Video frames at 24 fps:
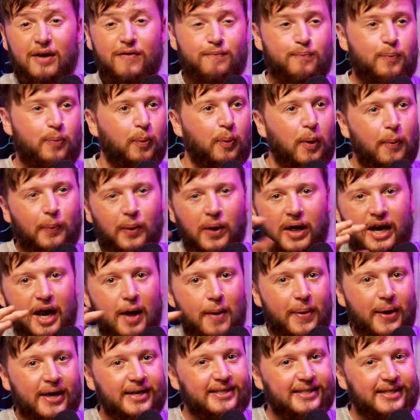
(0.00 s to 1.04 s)
Played it a
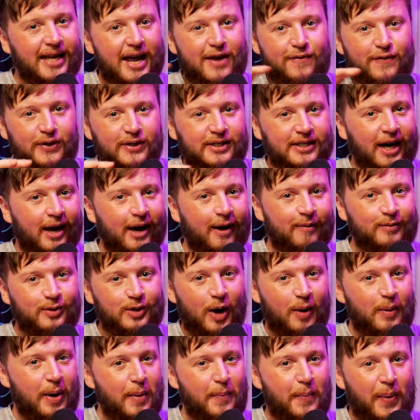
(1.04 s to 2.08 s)
bit safe at times, you know
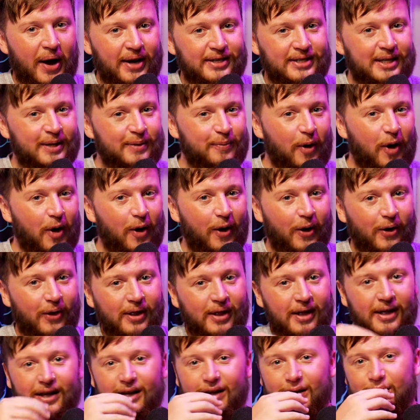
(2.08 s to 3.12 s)
what I mean, passing the
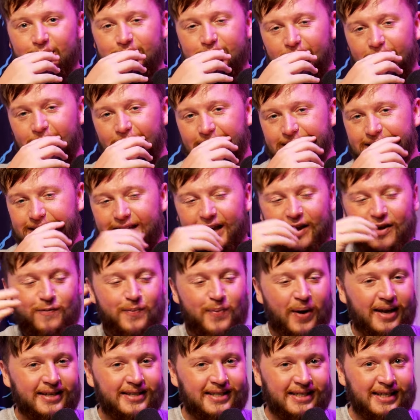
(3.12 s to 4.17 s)
ball, just safe
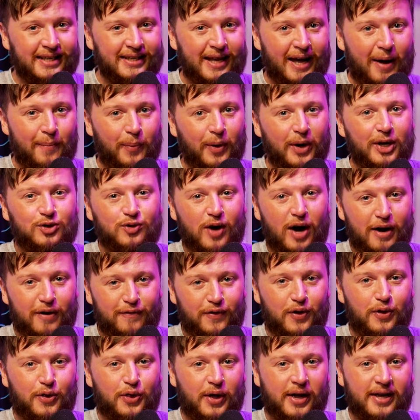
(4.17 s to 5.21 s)
passes and that, but he tried a
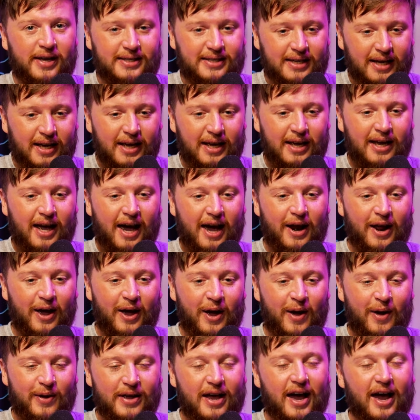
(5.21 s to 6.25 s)
few things, and
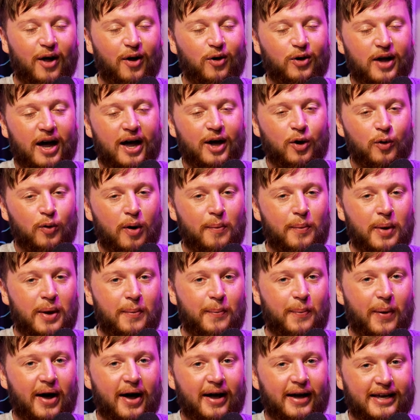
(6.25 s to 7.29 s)
yeah, Ilkay Gundogan being
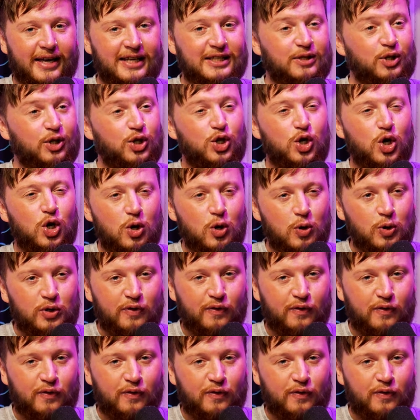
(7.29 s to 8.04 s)
back is huge